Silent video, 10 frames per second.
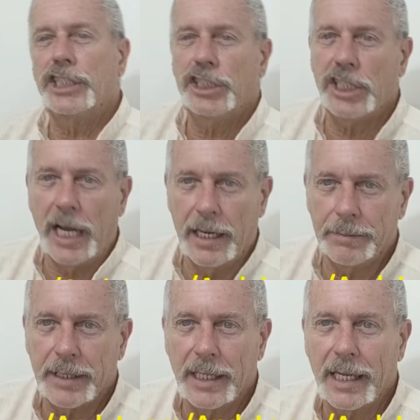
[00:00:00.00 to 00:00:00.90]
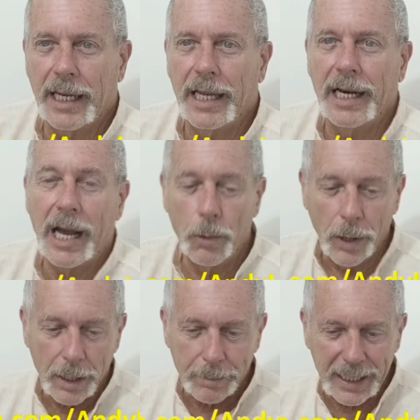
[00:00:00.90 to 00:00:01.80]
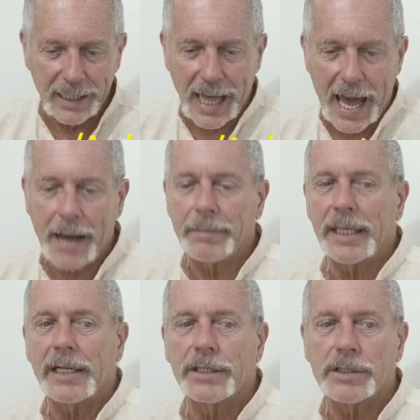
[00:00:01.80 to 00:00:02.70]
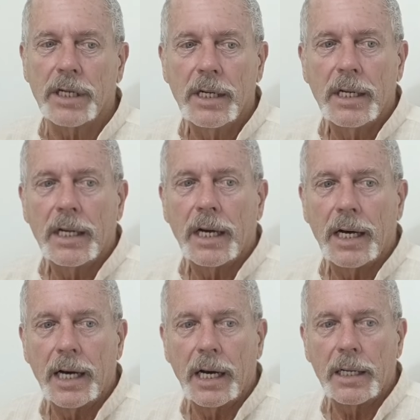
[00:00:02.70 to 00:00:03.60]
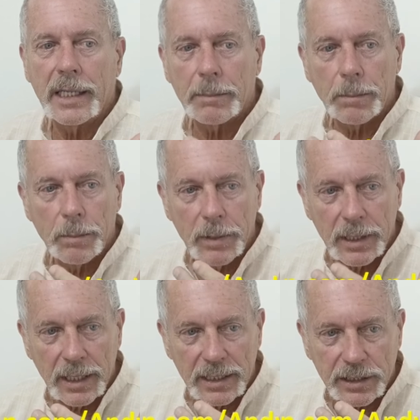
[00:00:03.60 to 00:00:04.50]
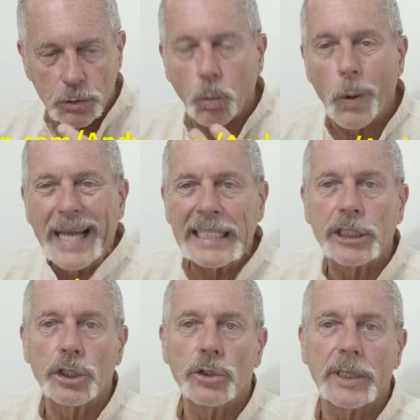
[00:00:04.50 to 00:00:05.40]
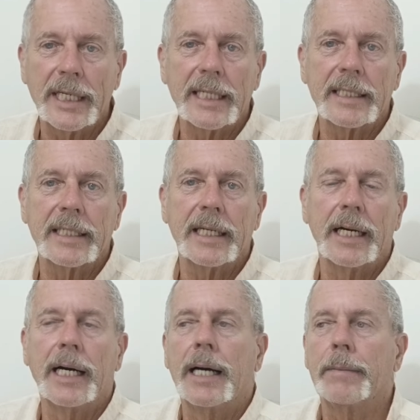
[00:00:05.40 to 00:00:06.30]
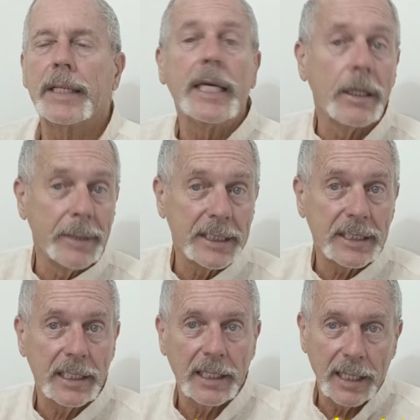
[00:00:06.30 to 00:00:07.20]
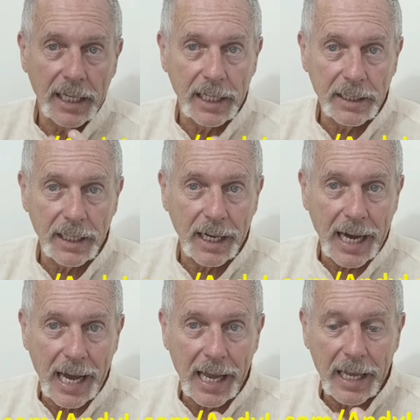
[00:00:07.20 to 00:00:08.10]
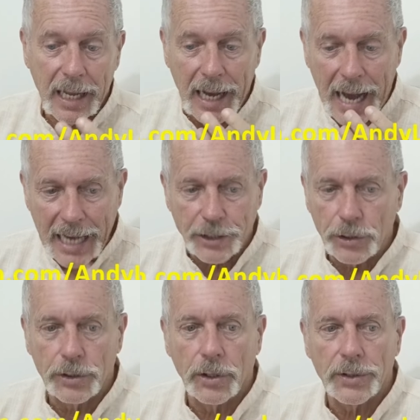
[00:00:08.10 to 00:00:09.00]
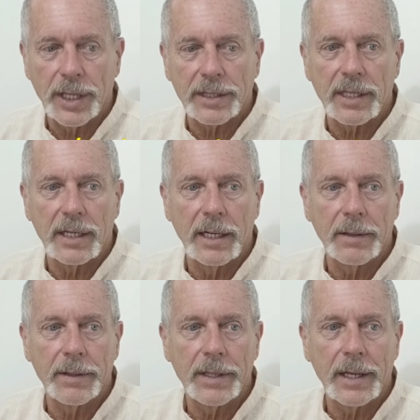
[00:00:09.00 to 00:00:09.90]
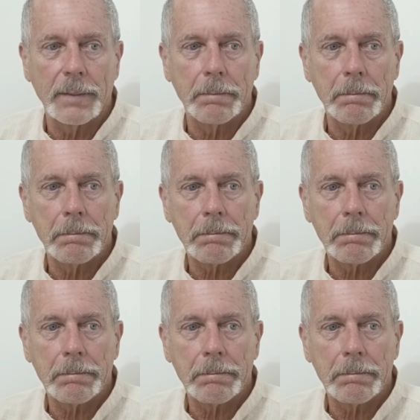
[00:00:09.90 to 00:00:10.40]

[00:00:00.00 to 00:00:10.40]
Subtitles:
shaped. And I want to be that because it's the way to get intimacy. And I do know that the